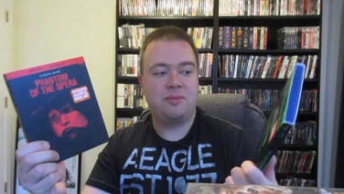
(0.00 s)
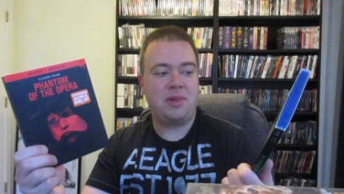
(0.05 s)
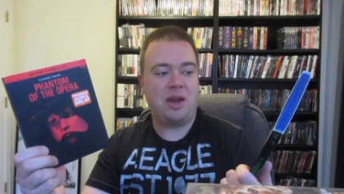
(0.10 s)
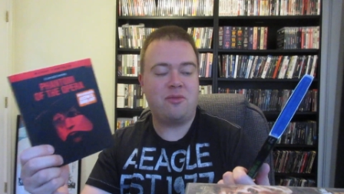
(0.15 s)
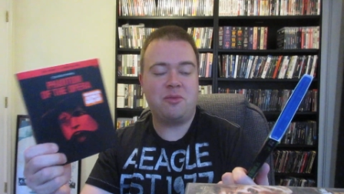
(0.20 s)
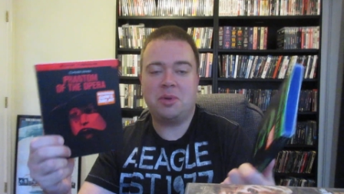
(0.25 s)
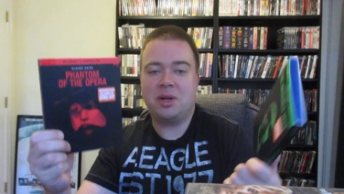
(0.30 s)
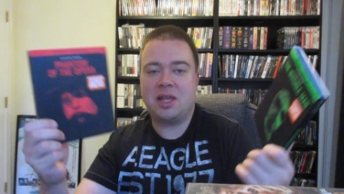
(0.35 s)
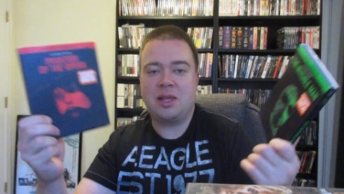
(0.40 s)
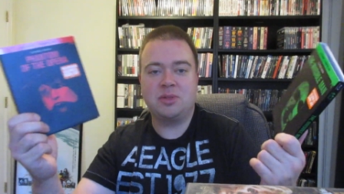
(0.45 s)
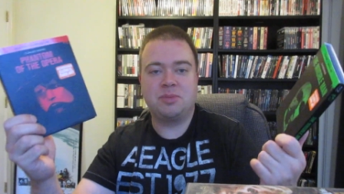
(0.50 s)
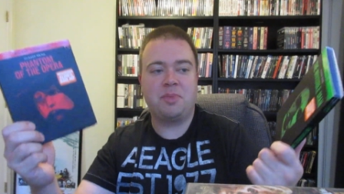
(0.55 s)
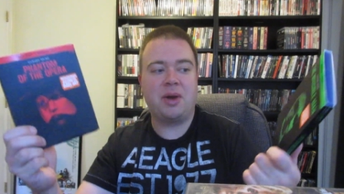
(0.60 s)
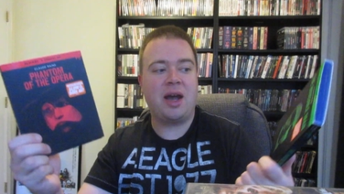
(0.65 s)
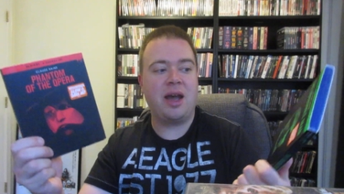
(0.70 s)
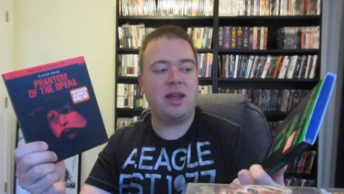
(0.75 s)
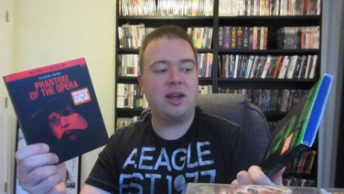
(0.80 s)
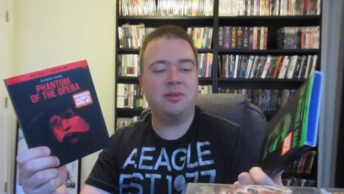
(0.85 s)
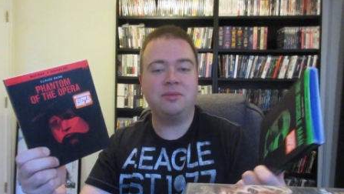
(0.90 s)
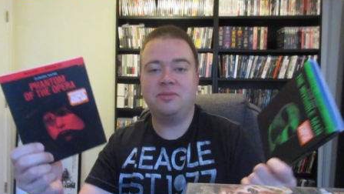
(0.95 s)
everybody keeps
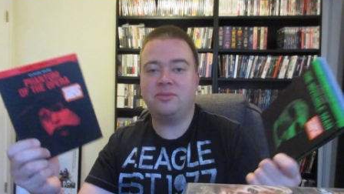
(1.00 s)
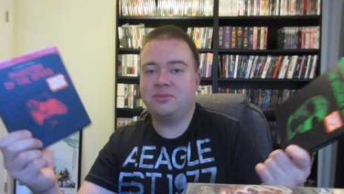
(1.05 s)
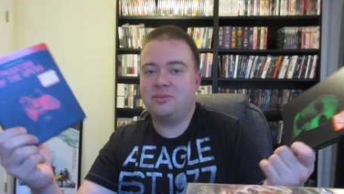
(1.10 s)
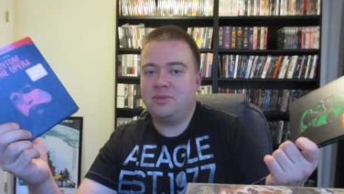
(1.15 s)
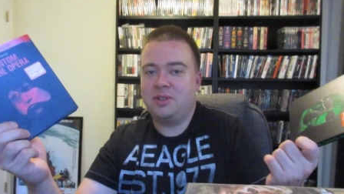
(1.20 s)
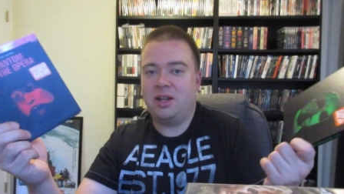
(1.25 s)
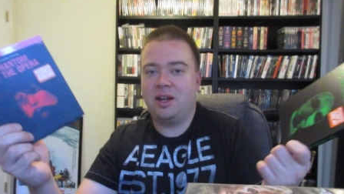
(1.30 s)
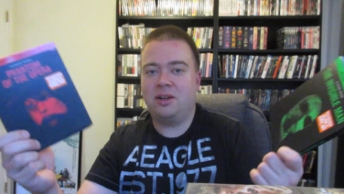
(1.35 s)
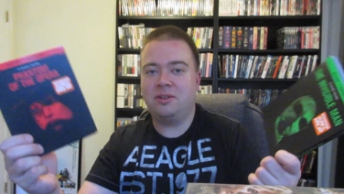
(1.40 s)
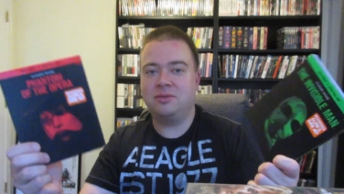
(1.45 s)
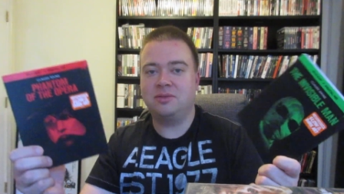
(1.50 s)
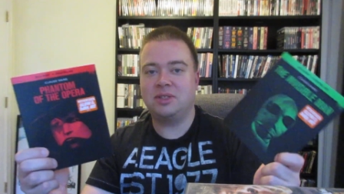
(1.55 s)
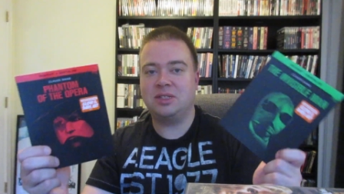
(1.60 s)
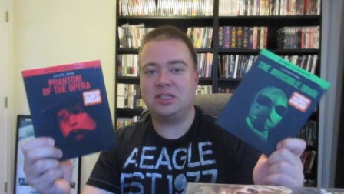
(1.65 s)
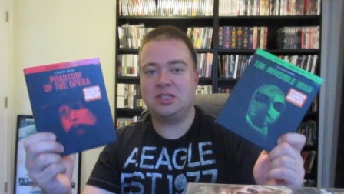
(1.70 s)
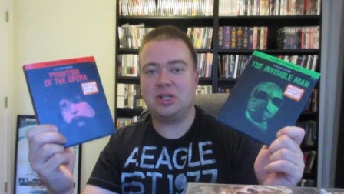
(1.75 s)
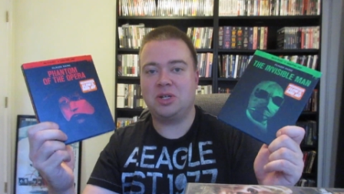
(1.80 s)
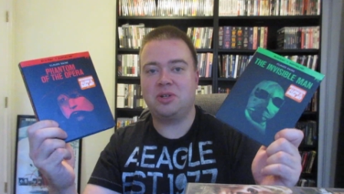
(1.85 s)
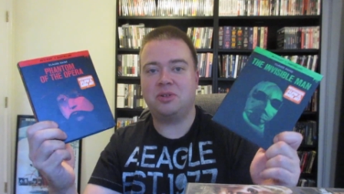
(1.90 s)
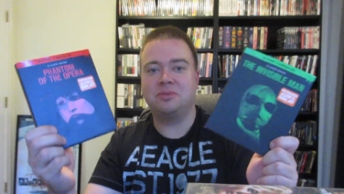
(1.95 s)
buying them, you know,
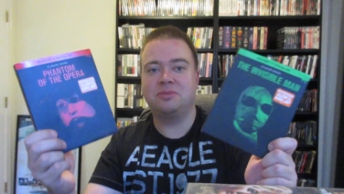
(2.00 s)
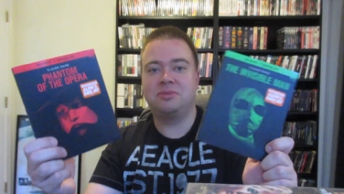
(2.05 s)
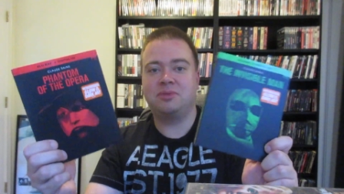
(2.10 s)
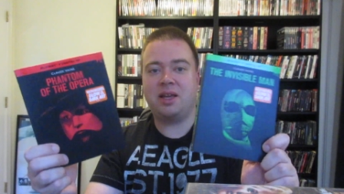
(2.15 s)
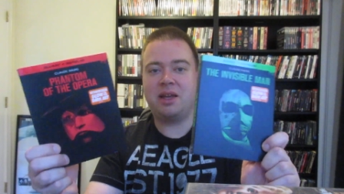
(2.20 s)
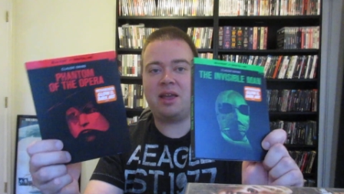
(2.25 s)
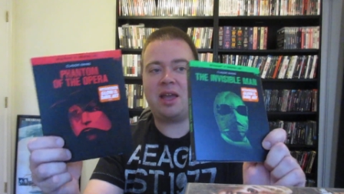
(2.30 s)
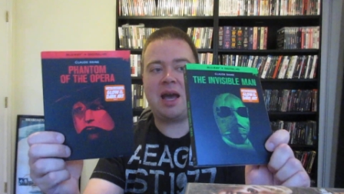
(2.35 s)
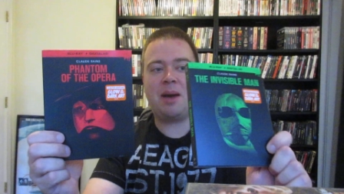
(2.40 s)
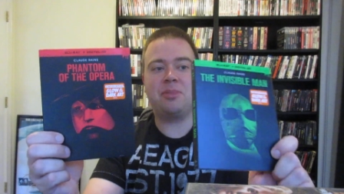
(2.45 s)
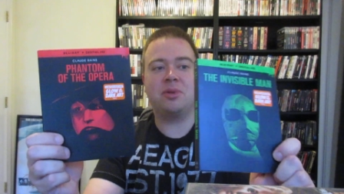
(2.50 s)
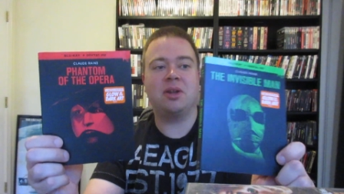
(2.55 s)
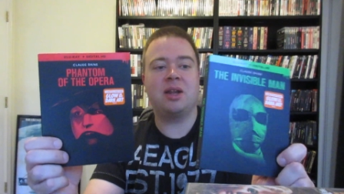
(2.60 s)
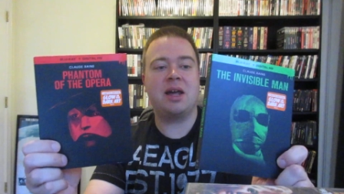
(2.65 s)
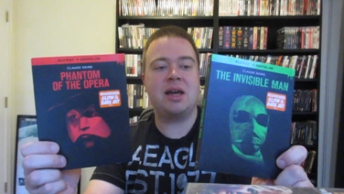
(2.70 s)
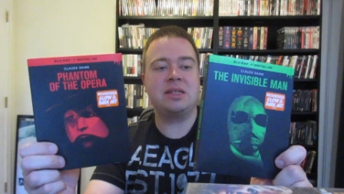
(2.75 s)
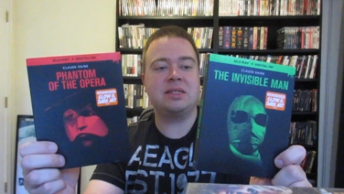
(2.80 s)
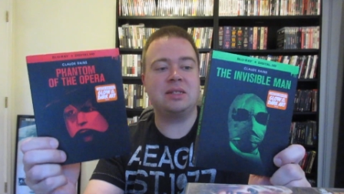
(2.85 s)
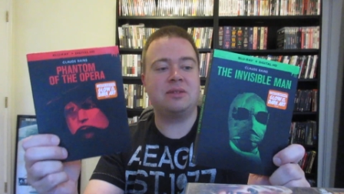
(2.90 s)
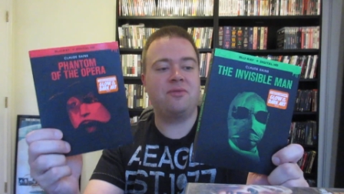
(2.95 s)
and so they
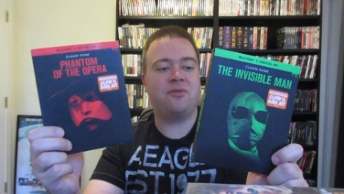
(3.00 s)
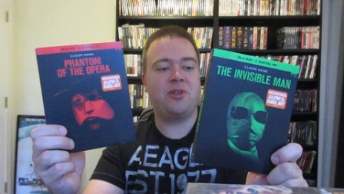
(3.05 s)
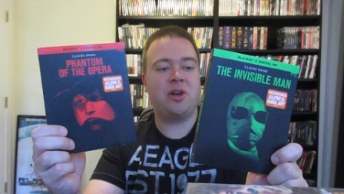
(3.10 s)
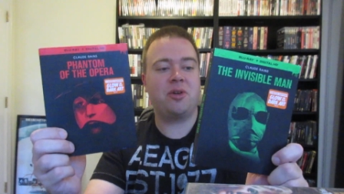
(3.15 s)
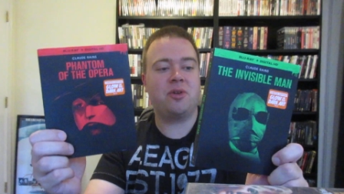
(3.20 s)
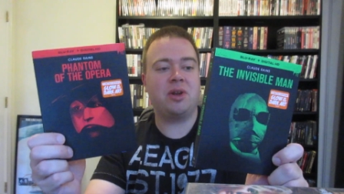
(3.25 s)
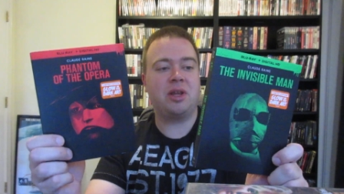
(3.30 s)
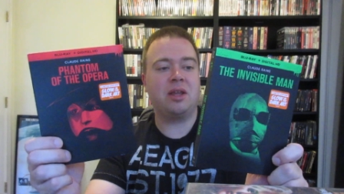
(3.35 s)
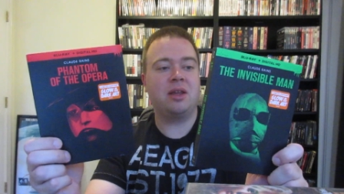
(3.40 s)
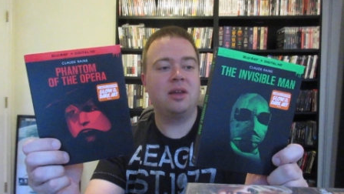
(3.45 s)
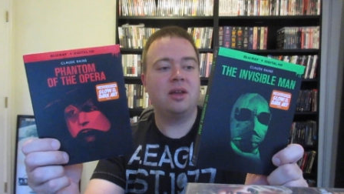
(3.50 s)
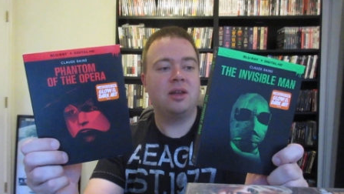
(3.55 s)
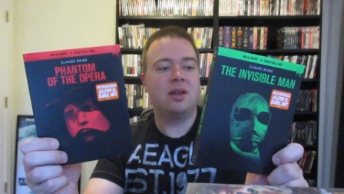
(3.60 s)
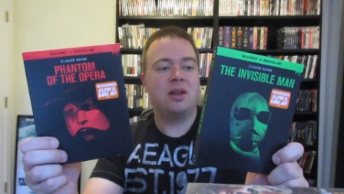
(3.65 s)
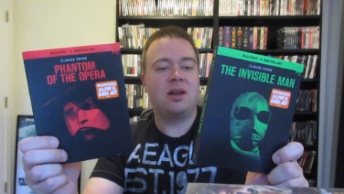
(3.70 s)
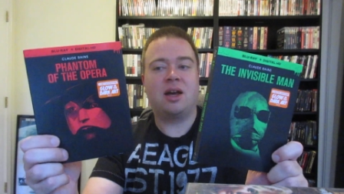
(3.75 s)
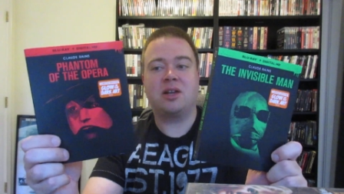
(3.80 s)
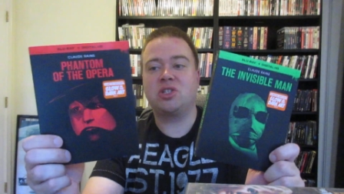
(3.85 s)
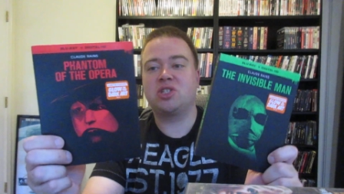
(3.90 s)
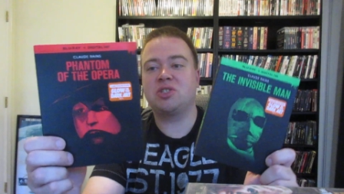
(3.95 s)
capitalize, and very
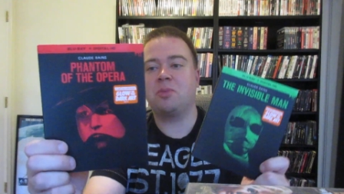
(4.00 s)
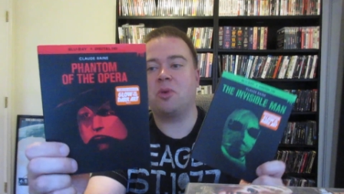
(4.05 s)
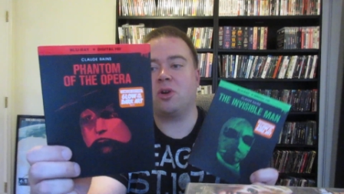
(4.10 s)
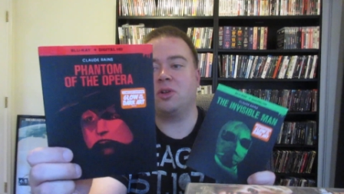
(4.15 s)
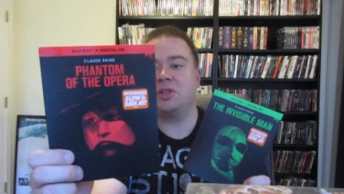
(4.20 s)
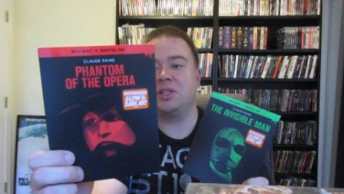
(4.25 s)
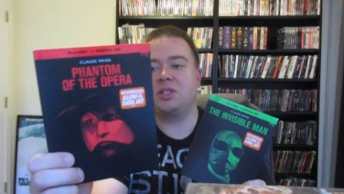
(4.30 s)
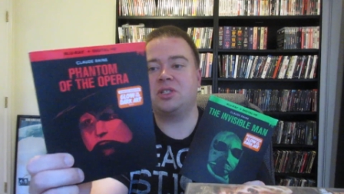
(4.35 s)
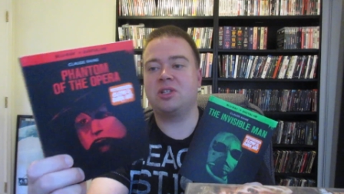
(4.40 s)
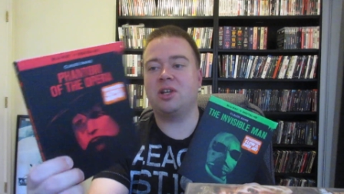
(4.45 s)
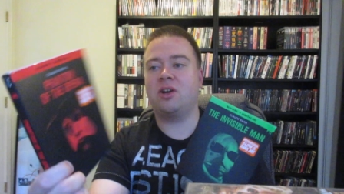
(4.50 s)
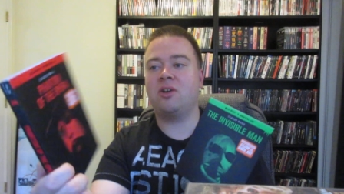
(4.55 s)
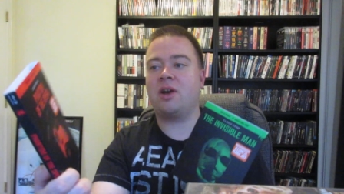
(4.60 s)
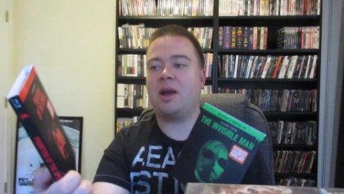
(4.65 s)
uh, smartly so.